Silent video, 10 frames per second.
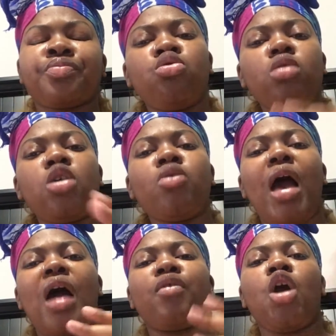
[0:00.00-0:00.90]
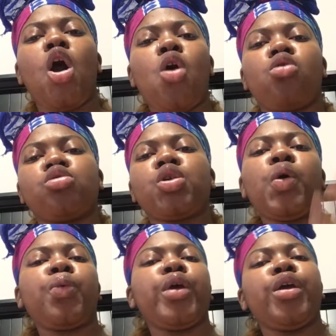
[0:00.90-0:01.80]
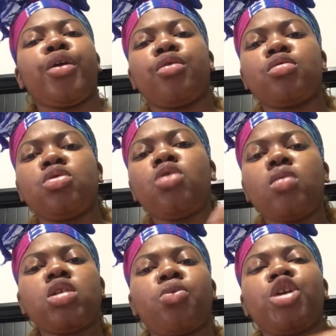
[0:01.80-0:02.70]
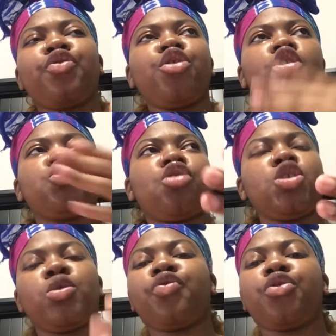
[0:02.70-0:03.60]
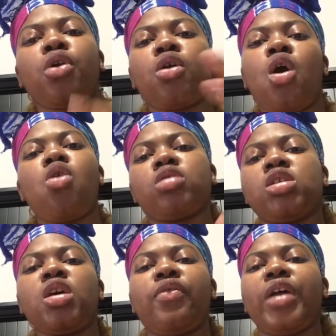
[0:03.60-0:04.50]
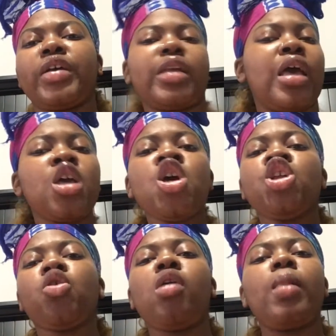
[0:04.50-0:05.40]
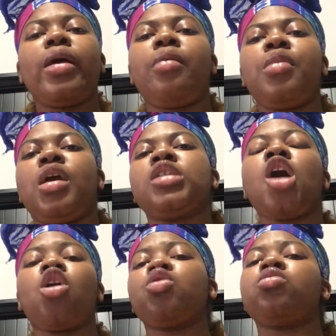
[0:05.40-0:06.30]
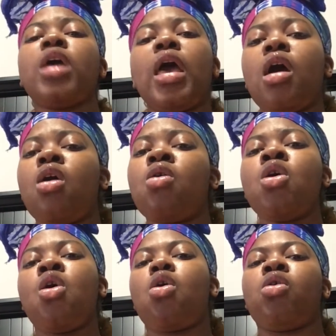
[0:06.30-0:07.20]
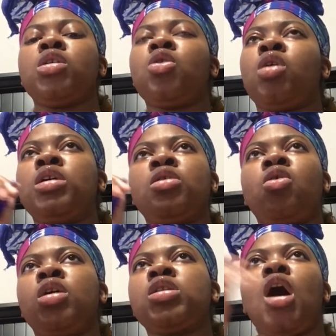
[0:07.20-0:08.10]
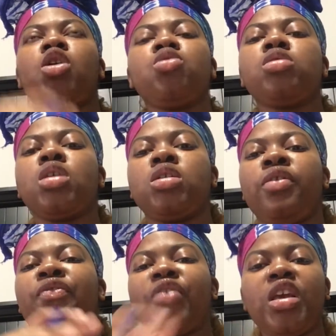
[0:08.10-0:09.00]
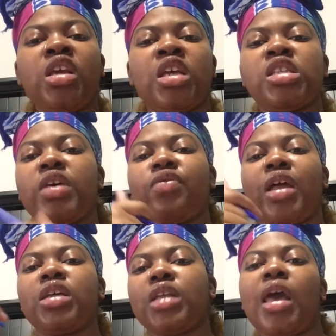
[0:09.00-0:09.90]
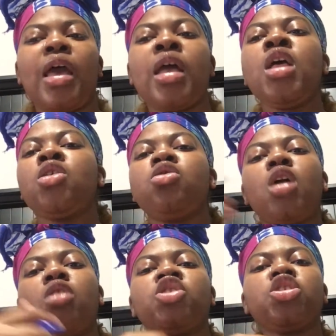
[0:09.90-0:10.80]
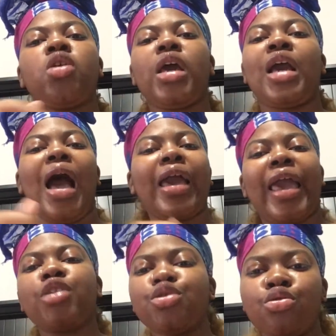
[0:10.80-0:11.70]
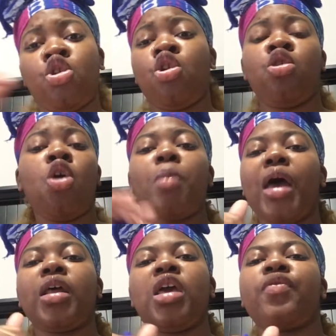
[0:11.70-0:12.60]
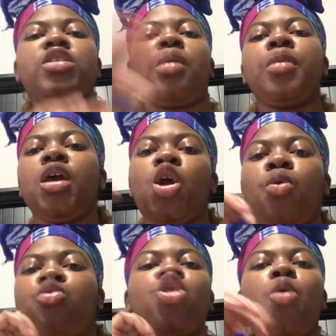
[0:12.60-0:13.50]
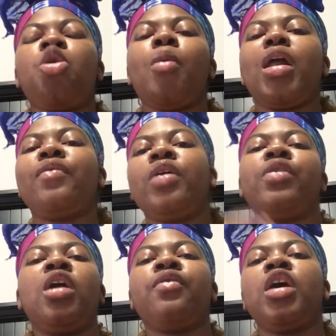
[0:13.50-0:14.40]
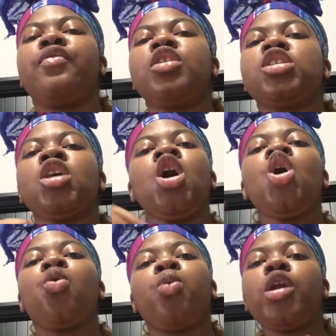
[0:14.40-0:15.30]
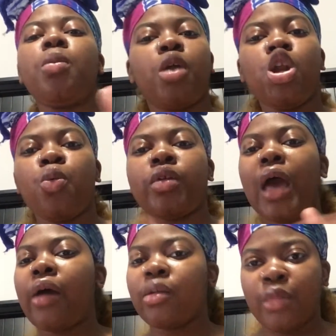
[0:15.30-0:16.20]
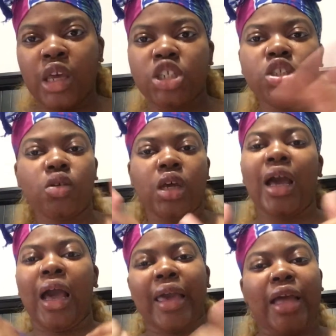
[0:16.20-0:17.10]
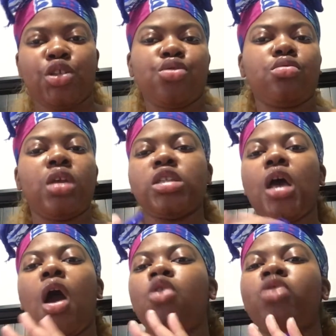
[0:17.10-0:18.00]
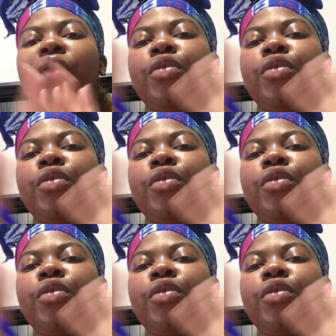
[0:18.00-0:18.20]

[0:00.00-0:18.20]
You know, you have goals, careers. You know what I'm saying? Reach for your dreams, reach for your goals and stuff like that. Don't ever let a man talk you down or talk you to defeat and stuff like that. You know, just know that God got you. No matter if it's a man or, you know, no matter if it's with a man or without a man, just know that God got you. That's all you have